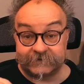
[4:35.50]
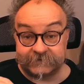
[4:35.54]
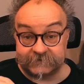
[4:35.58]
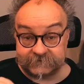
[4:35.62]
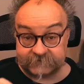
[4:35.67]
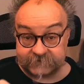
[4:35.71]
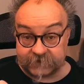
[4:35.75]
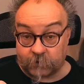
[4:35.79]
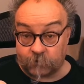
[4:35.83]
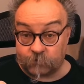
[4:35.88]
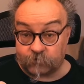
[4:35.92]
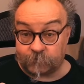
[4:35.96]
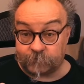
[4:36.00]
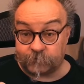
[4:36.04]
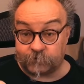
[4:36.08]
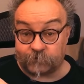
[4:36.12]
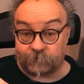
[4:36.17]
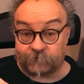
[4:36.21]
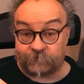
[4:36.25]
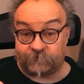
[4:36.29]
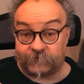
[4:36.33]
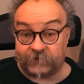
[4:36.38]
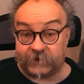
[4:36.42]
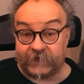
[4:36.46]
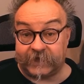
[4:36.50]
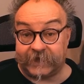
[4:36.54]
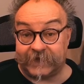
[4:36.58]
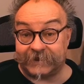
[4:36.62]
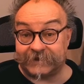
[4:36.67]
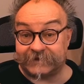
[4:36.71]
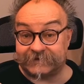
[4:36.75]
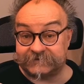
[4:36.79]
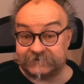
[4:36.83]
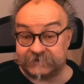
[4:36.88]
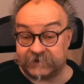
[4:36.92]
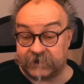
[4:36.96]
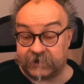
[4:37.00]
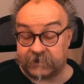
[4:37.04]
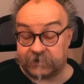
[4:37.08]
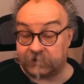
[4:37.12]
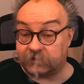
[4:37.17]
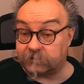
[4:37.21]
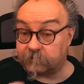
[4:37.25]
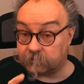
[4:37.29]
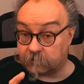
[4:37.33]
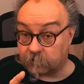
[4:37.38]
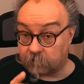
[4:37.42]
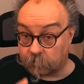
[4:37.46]
tell them you're filling in a tick
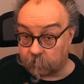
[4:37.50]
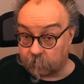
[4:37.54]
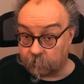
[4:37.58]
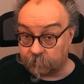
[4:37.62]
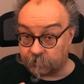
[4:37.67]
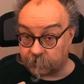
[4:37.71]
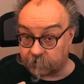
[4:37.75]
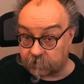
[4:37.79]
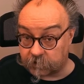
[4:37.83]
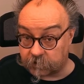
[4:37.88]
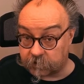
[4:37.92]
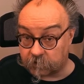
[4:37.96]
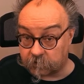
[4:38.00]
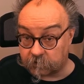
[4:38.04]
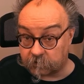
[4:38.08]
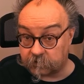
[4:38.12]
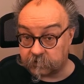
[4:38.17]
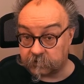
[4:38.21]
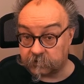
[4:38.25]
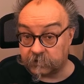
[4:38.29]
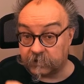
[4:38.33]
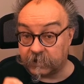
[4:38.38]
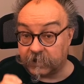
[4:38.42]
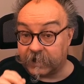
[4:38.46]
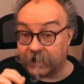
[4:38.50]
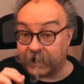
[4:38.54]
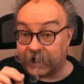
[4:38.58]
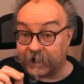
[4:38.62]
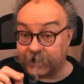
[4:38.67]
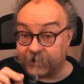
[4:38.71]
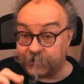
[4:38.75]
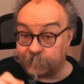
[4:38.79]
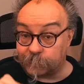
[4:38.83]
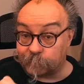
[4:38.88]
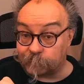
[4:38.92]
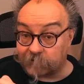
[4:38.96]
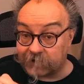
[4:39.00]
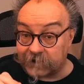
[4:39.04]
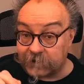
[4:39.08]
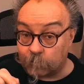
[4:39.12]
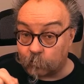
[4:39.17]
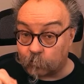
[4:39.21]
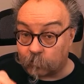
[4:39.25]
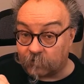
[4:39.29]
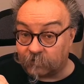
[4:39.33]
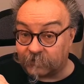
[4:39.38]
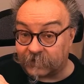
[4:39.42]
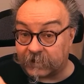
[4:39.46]
on the clock and narrate
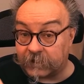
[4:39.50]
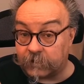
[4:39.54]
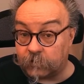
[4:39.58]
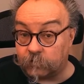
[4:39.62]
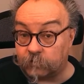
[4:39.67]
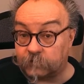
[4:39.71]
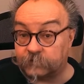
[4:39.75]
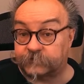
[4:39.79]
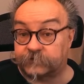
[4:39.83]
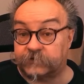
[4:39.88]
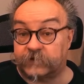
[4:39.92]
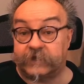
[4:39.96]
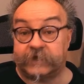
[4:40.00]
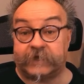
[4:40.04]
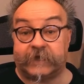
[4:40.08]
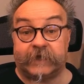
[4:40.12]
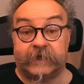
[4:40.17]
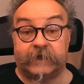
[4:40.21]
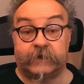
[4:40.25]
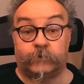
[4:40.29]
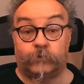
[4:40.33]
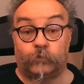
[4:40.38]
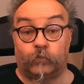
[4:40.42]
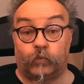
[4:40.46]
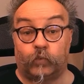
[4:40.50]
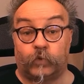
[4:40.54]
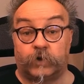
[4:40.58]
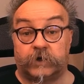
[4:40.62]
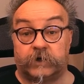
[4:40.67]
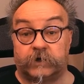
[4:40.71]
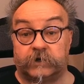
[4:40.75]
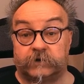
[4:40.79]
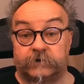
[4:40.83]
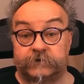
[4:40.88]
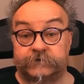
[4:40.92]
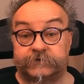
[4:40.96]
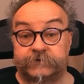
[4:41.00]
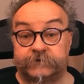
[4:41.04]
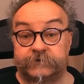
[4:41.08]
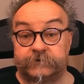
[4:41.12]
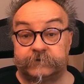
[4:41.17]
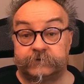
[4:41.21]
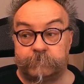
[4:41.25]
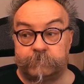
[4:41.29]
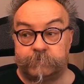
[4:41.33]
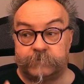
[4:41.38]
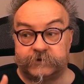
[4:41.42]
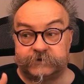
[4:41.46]
what that looks like in world,
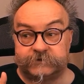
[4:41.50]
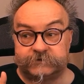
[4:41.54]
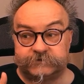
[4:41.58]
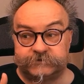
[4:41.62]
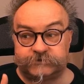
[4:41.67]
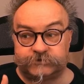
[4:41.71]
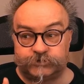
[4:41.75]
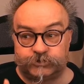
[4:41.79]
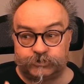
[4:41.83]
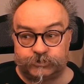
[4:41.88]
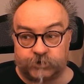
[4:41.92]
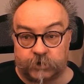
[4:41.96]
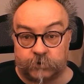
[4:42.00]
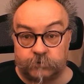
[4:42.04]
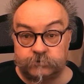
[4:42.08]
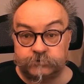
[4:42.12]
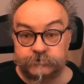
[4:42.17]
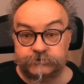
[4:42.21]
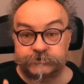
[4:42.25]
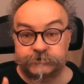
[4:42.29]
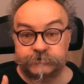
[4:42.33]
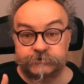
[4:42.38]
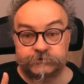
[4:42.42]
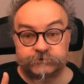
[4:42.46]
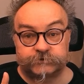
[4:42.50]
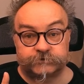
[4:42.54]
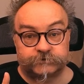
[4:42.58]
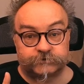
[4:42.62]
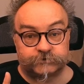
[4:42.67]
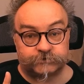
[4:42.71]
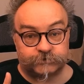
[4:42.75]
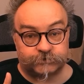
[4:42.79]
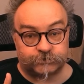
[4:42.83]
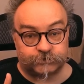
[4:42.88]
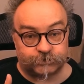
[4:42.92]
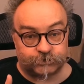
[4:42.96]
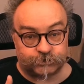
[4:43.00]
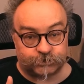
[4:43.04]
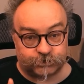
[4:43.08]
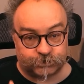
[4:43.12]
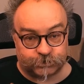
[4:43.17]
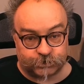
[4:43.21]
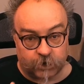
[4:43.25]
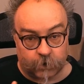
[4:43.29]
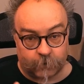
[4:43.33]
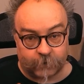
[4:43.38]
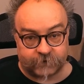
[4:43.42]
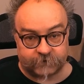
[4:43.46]
but don't
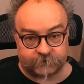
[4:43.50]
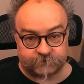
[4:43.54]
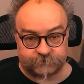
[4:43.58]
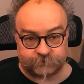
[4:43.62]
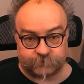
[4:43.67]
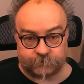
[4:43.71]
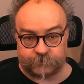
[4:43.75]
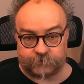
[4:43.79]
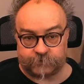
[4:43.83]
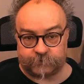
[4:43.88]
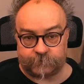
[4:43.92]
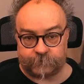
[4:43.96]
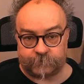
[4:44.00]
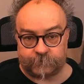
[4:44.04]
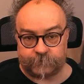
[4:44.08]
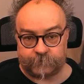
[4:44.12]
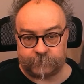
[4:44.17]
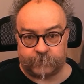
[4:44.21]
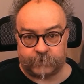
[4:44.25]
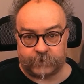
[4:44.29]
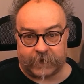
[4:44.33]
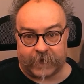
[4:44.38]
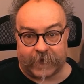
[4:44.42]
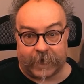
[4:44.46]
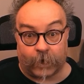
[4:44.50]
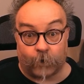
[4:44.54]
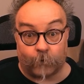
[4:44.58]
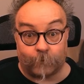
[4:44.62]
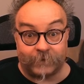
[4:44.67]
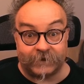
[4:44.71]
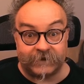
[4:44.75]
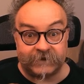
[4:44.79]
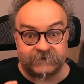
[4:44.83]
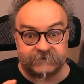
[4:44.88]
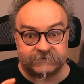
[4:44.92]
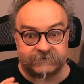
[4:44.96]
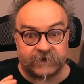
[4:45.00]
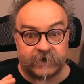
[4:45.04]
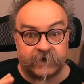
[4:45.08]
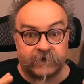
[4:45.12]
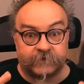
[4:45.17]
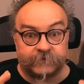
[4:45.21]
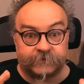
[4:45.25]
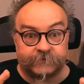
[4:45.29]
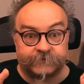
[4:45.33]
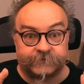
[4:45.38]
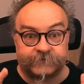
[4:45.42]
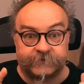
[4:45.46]
show it to them. How many
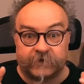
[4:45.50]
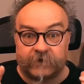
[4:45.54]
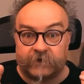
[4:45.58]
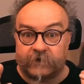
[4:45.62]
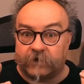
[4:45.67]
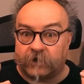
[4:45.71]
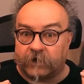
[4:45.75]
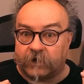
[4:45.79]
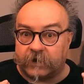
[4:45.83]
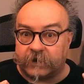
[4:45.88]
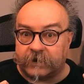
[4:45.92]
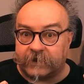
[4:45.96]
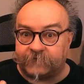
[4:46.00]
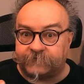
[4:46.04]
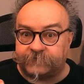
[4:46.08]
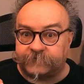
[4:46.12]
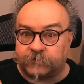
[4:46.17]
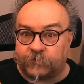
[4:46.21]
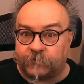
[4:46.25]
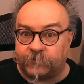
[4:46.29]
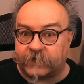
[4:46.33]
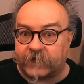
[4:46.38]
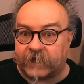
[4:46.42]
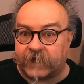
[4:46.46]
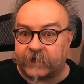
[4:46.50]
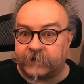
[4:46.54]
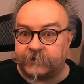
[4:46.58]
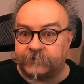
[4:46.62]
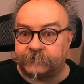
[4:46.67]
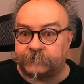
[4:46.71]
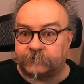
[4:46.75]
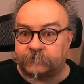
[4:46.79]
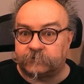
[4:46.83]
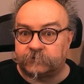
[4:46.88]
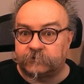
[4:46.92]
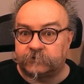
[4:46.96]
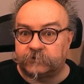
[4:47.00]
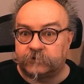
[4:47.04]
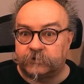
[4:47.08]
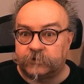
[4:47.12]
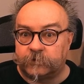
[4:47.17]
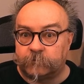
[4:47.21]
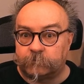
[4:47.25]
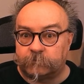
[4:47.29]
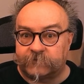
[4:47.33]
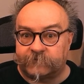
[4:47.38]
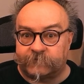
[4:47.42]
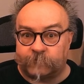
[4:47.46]
turns are left on the handle
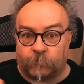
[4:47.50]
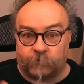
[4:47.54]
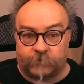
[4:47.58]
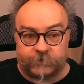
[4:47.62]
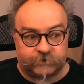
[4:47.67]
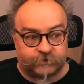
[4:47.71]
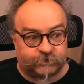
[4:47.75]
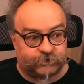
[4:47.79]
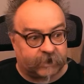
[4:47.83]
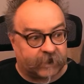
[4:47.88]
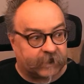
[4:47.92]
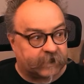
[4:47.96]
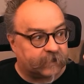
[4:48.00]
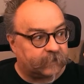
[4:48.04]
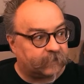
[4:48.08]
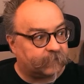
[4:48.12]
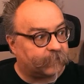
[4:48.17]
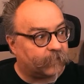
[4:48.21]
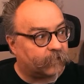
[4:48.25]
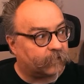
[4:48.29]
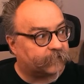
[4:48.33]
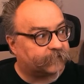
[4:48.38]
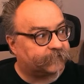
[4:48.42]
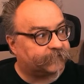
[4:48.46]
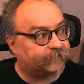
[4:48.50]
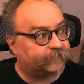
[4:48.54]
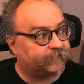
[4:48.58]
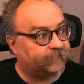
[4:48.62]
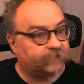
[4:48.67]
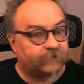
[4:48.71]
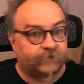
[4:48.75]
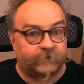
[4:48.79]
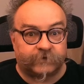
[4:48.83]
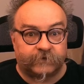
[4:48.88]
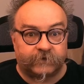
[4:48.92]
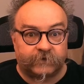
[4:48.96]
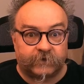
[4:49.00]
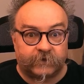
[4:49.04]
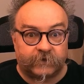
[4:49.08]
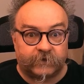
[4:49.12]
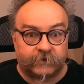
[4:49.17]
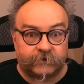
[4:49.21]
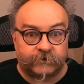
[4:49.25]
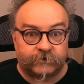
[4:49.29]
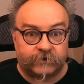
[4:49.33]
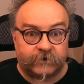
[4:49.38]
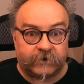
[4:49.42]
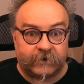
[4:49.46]
before the jack-in-the-box
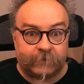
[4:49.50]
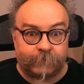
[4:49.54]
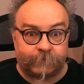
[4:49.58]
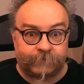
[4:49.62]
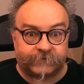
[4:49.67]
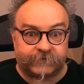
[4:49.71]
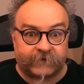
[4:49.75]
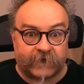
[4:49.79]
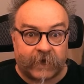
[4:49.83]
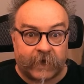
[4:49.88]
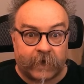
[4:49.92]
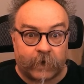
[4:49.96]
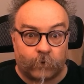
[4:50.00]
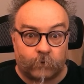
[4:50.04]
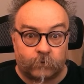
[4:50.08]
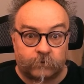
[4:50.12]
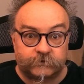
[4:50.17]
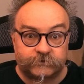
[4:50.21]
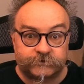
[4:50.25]
leaps out?